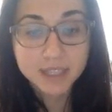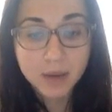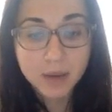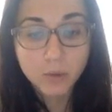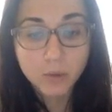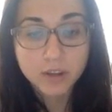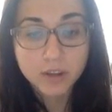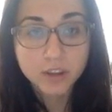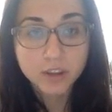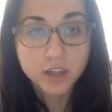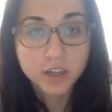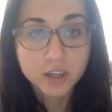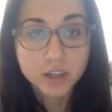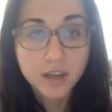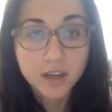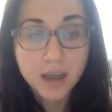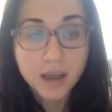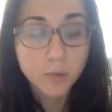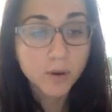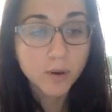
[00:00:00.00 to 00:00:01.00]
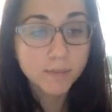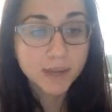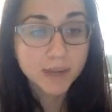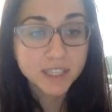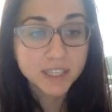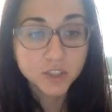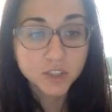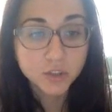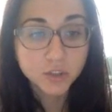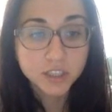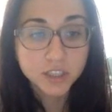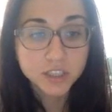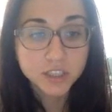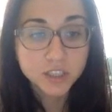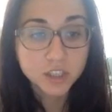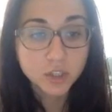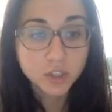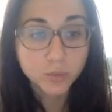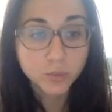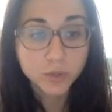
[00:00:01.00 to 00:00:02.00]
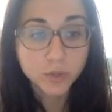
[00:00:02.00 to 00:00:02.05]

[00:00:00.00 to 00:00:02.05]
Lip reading: I want my students to